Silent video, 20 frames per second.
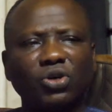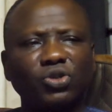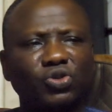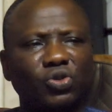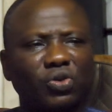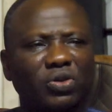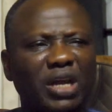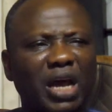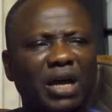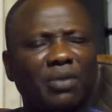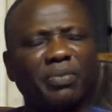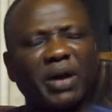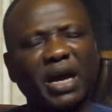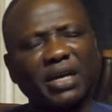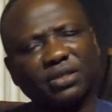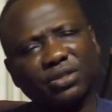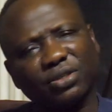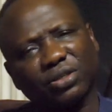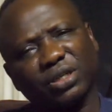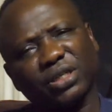so that
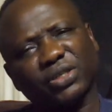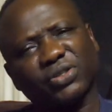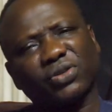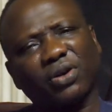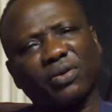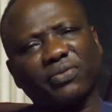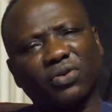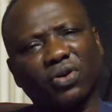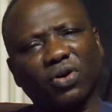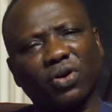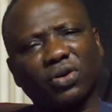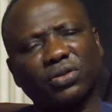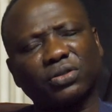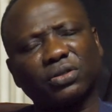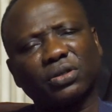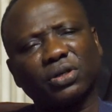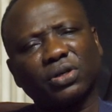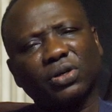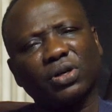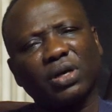by the grace of
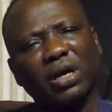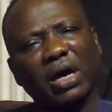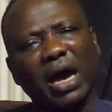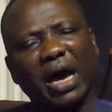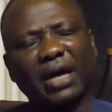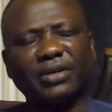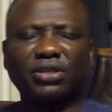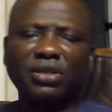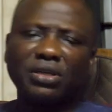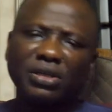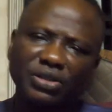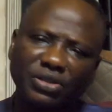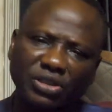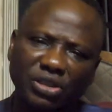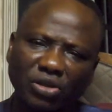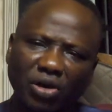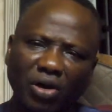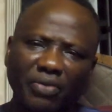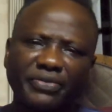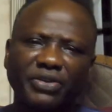God and the
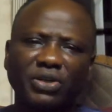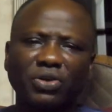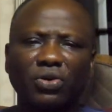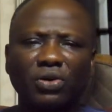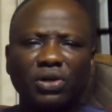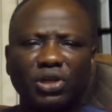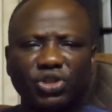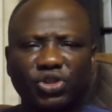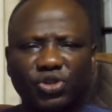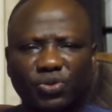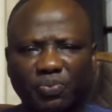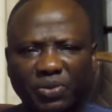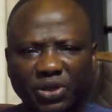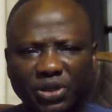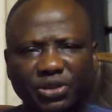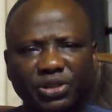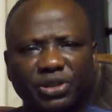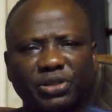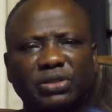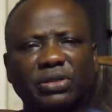leading of the Holy
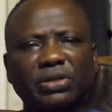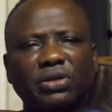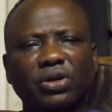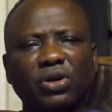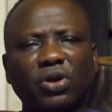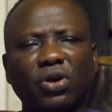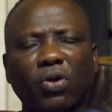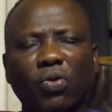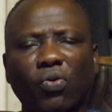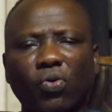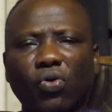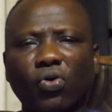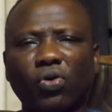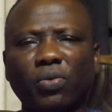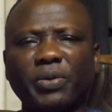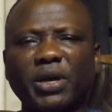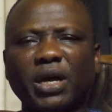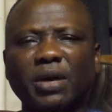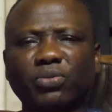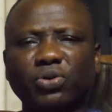Spirit, we
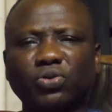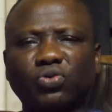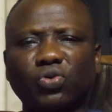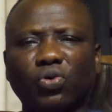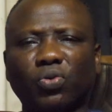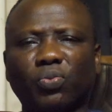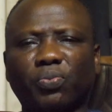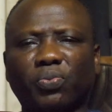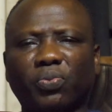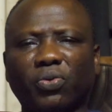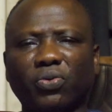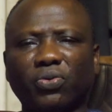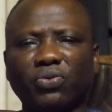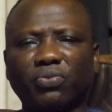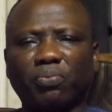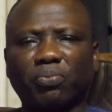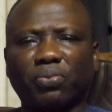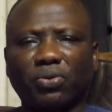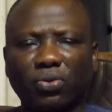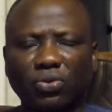will be able
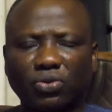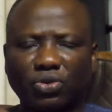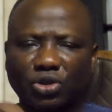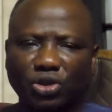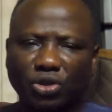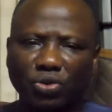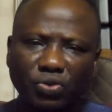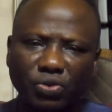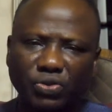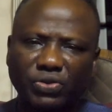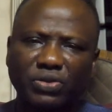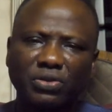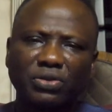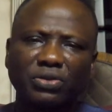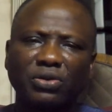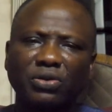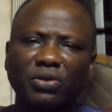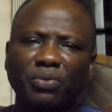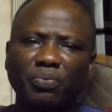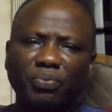to
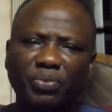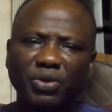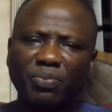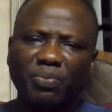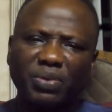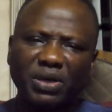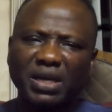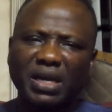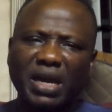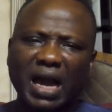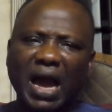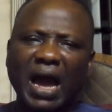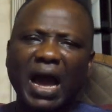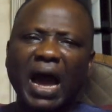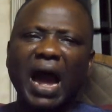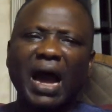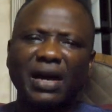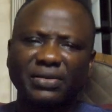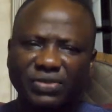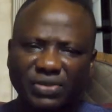produce biblical
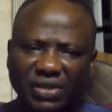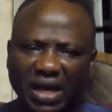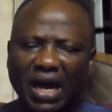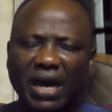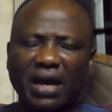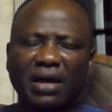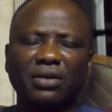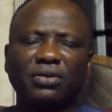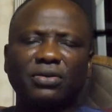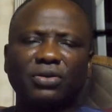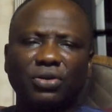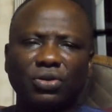answer